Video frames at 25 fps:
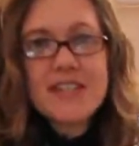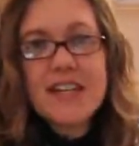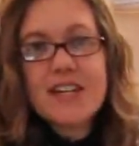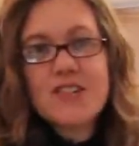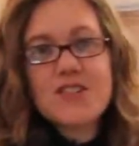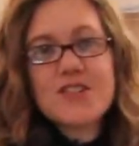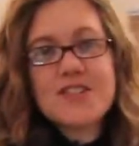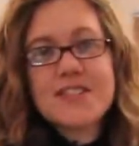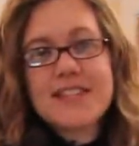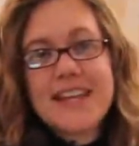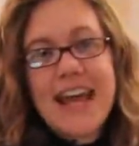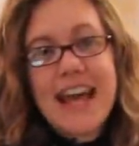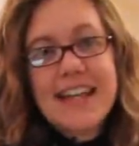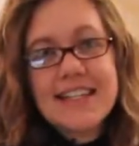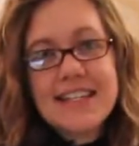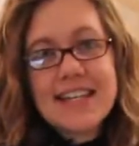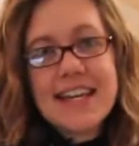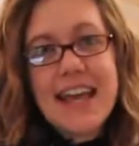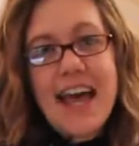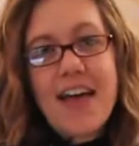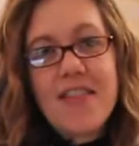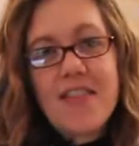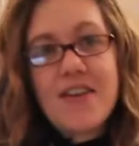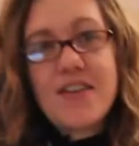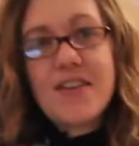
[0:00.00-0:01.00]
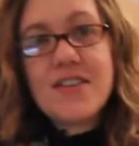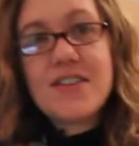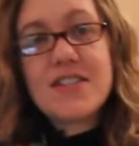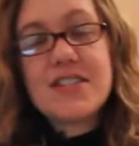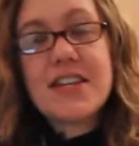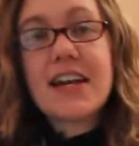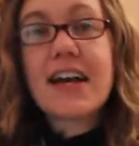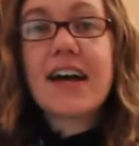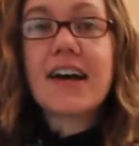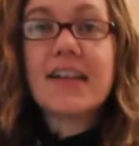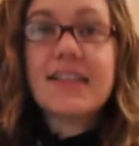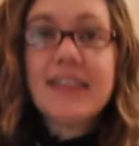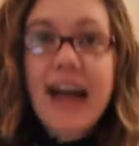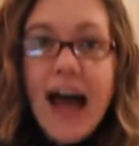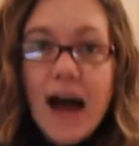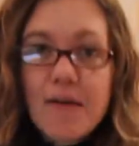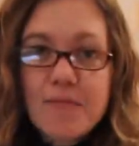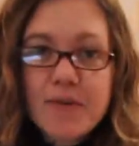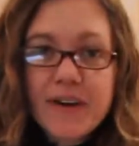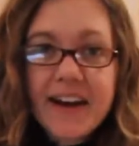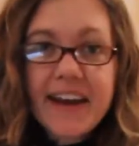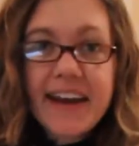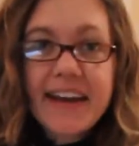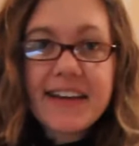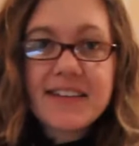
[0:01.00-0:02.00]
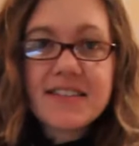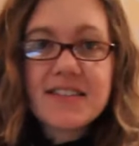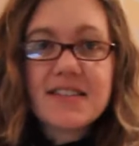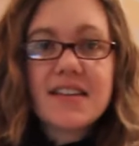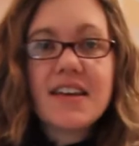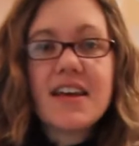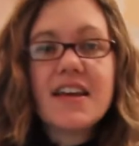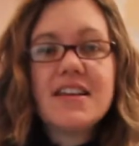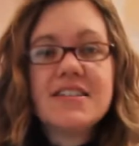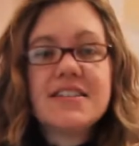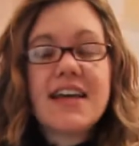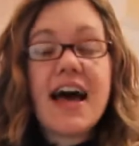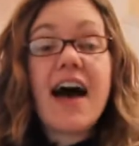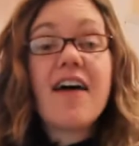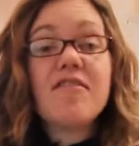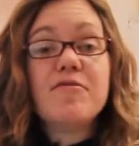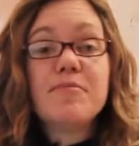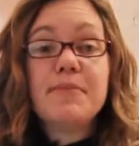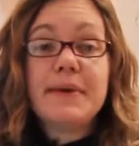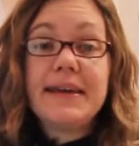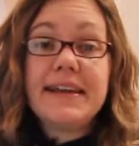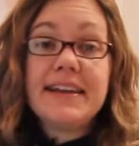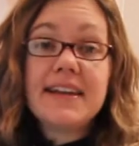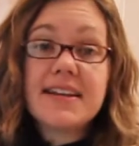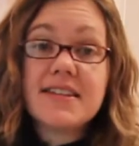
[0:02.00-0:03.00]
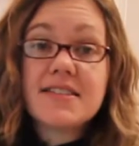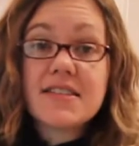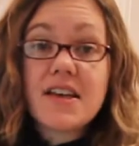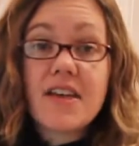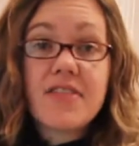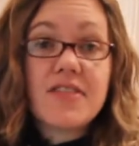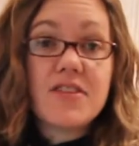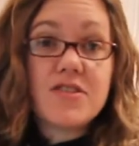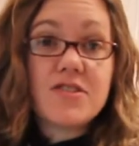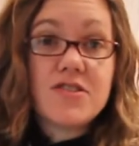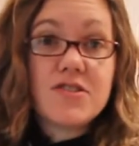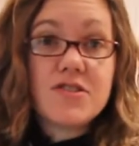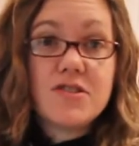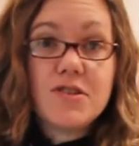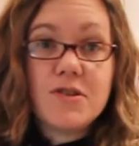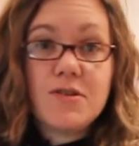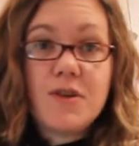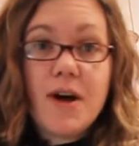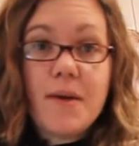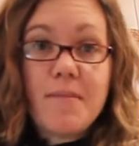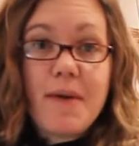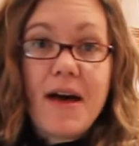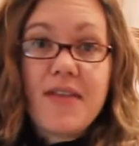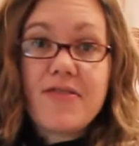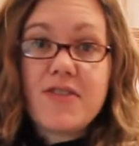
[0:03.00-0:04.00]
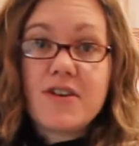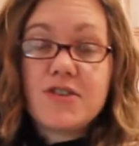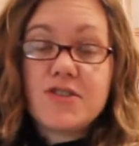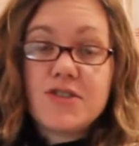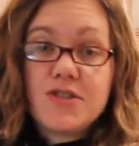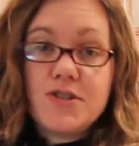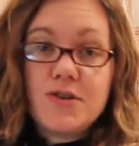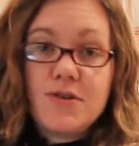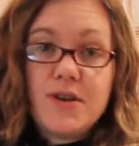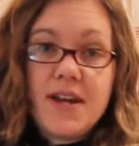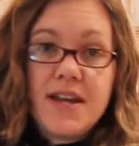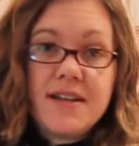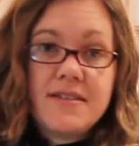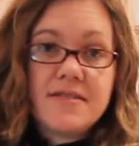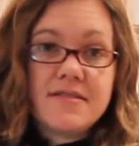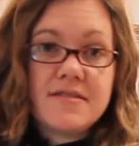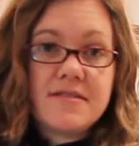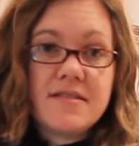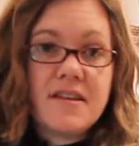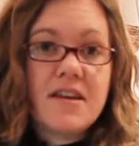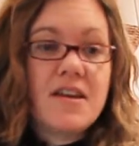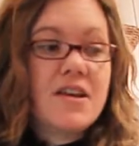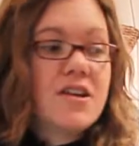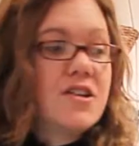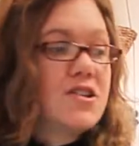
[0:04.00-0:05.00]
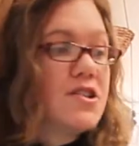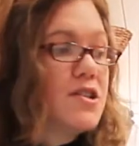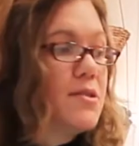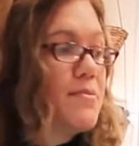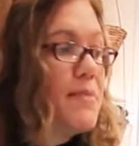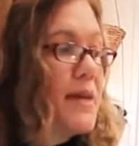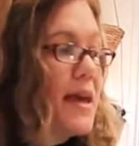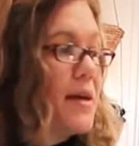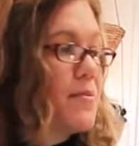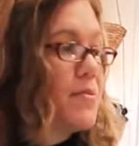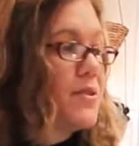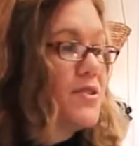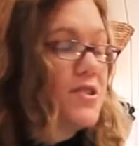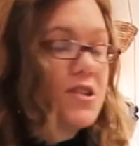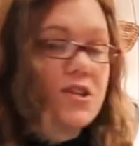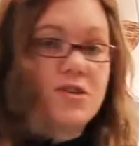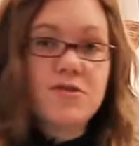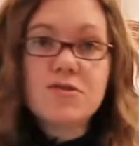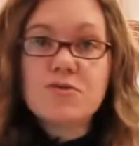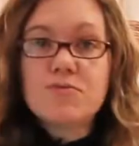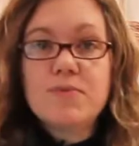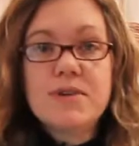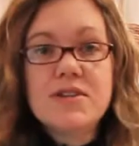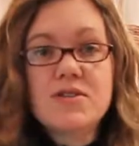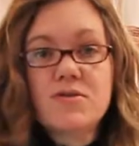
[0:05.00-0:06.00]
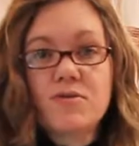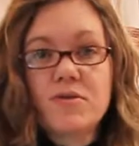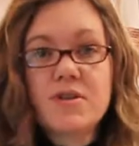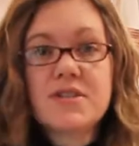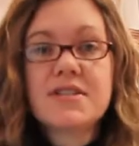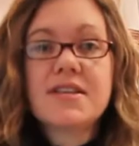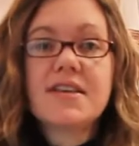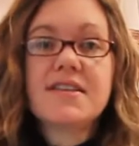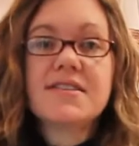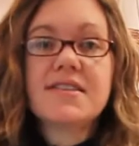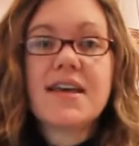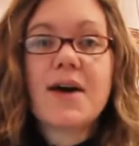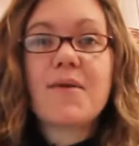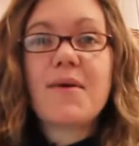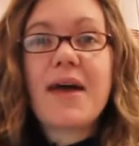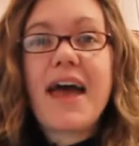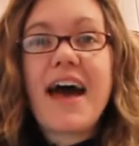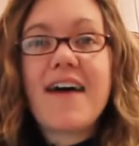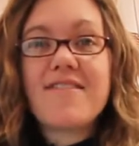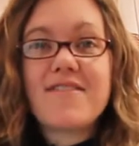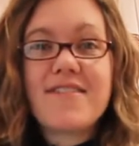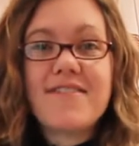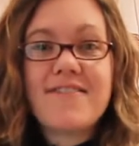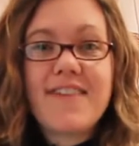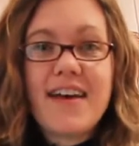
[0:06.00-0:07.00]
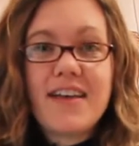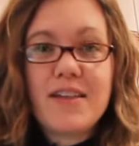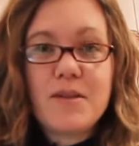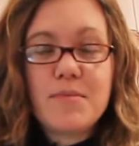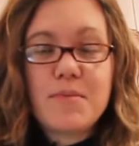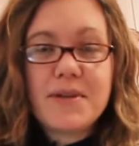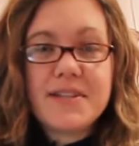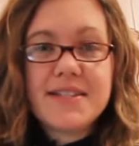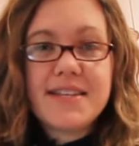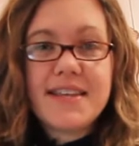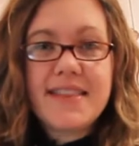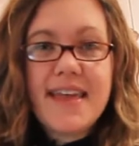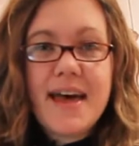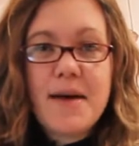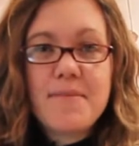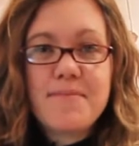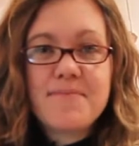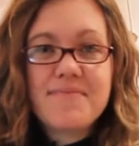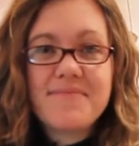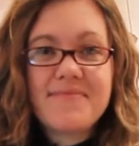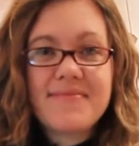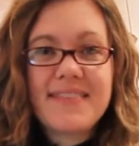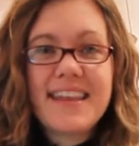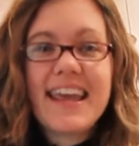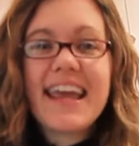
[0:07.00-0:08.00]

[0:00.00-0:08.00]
teachers get together to collaborate, to have meetings on about their students, to be able to use resources that we have available to them.